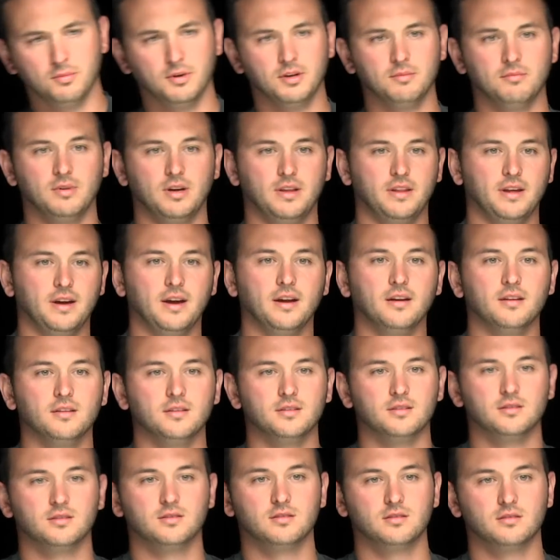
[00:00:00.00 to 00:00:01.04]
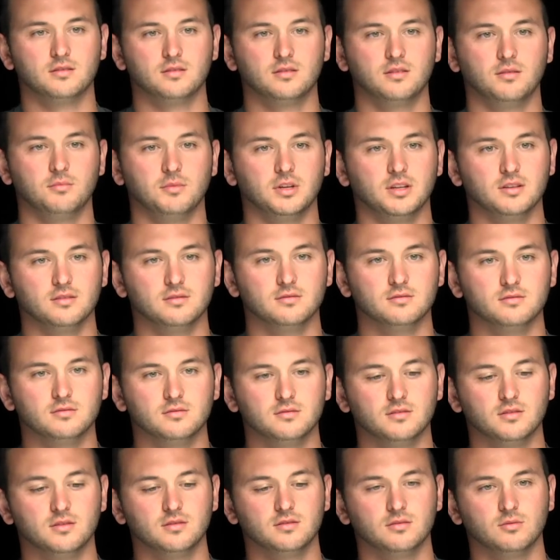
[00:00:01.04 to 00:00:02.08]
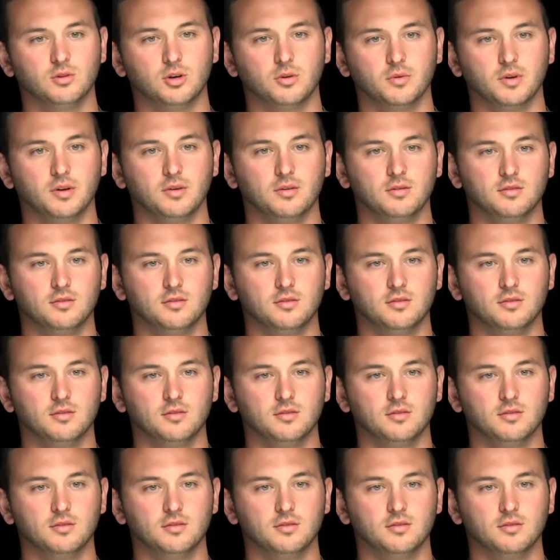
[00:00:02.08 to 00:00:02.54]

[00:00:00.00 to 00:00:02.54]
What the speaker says: do you mean by that? I mean, what do we...